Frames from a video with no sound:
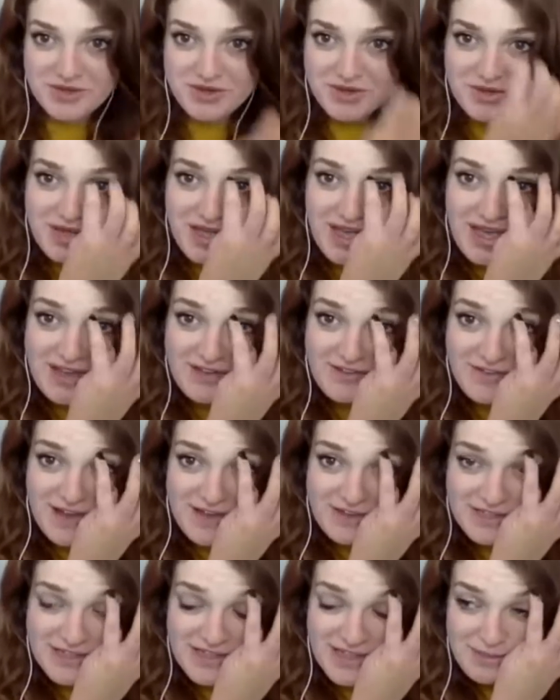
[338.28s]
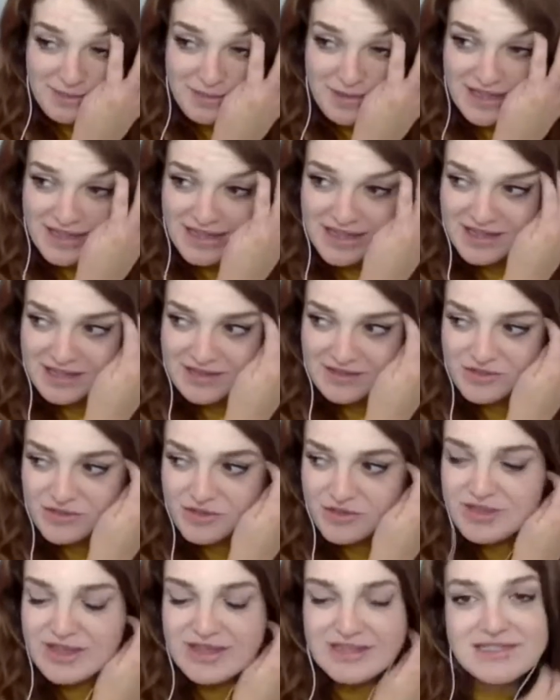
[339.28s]
UROK. I founded it, but in
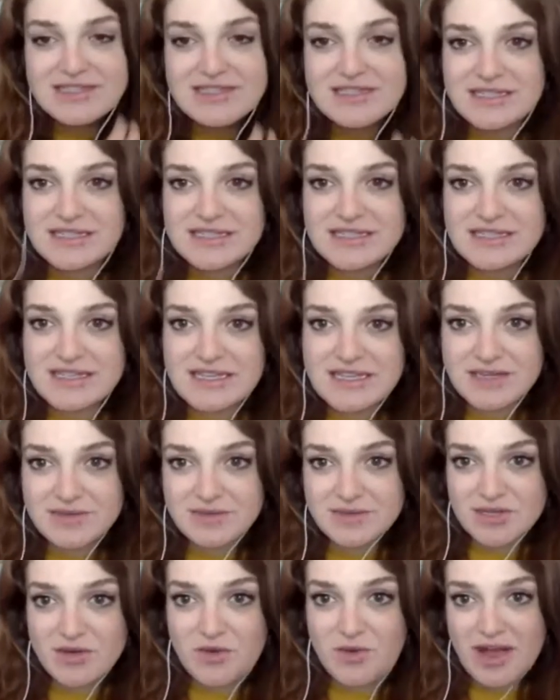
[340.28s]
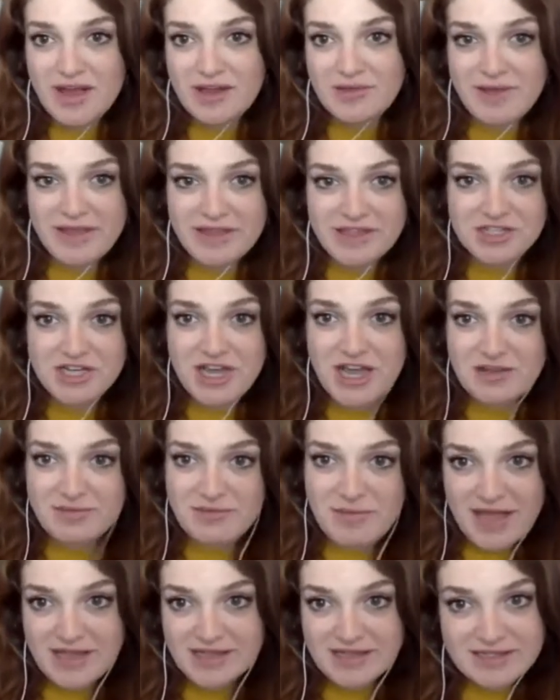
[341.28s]
2016 it was acquired by the
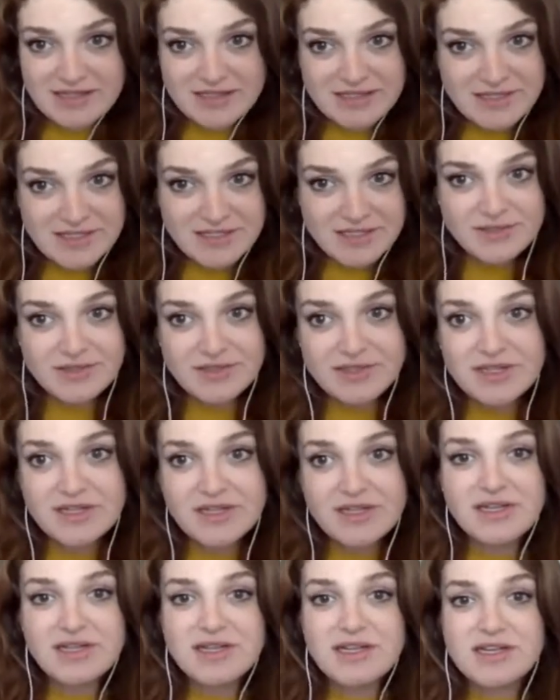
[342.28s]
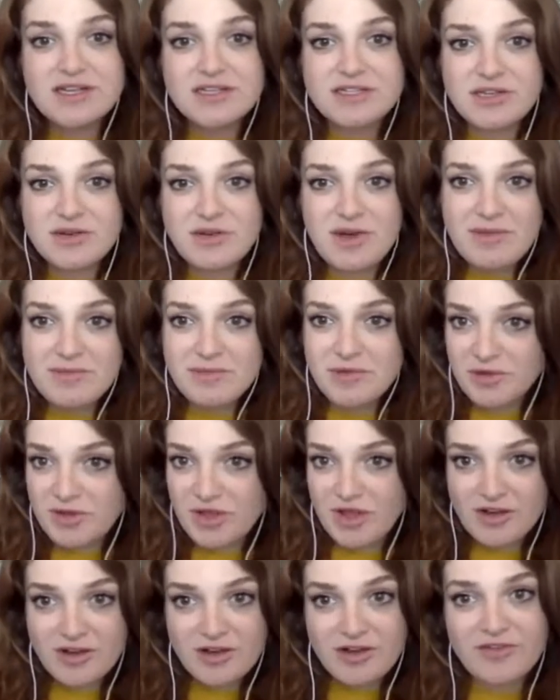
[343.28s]
Child Mind Institute. So I'm no
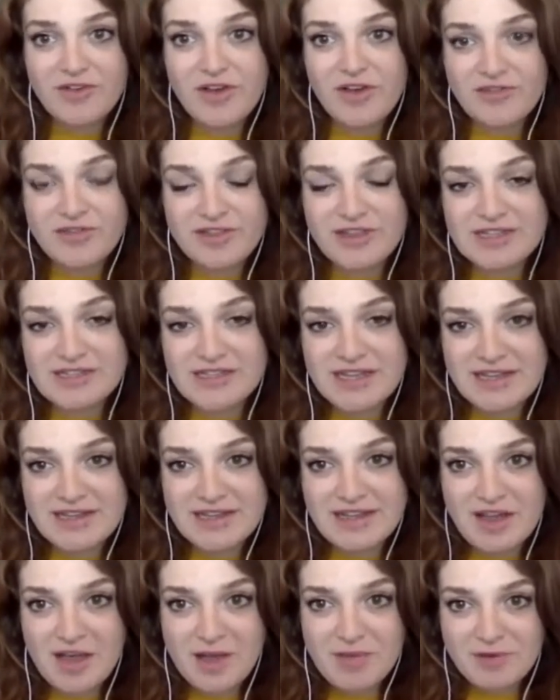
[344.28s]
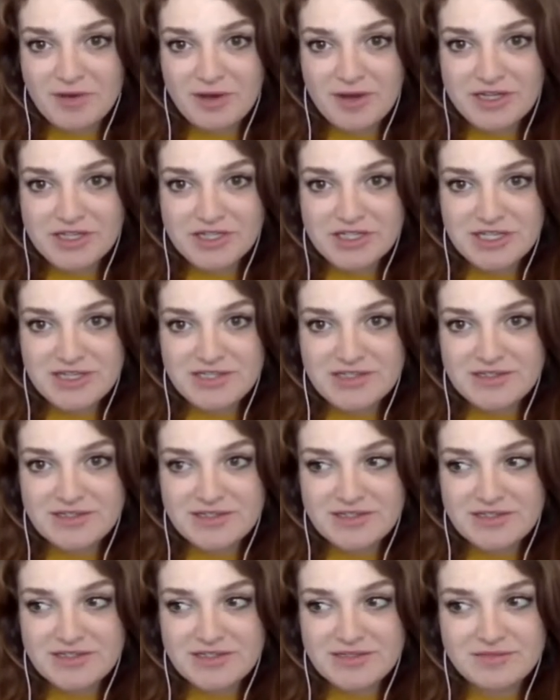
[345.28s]
longer involved in the day-to-day operations.
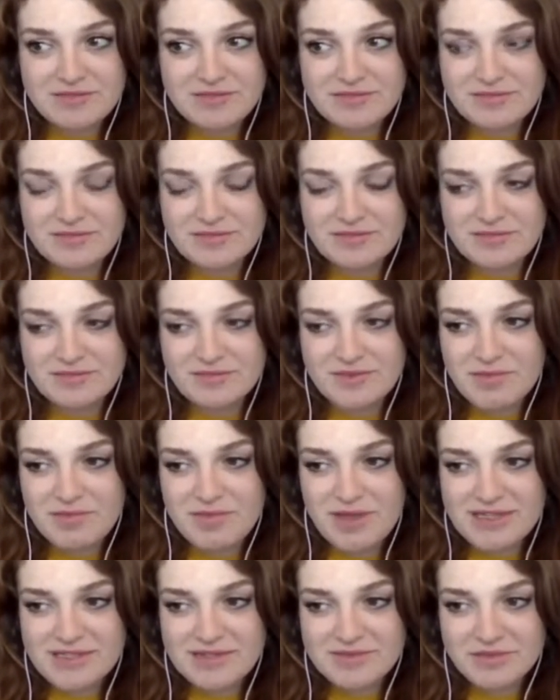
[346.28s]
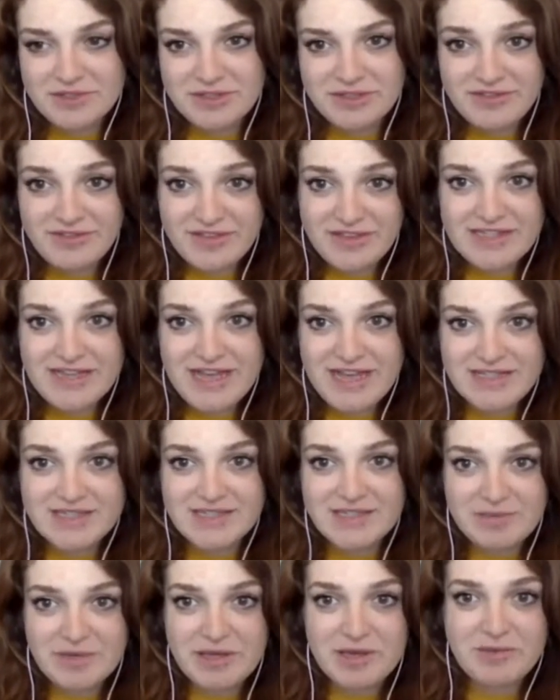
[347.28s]
It's run by some really
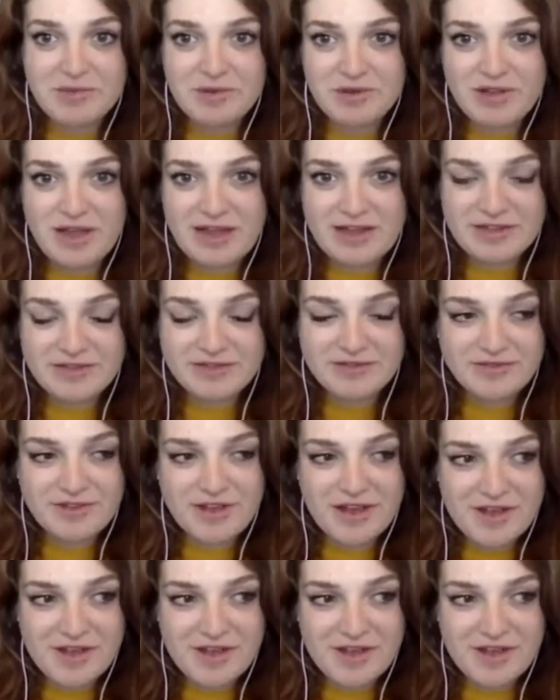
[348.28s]
fantastic people out of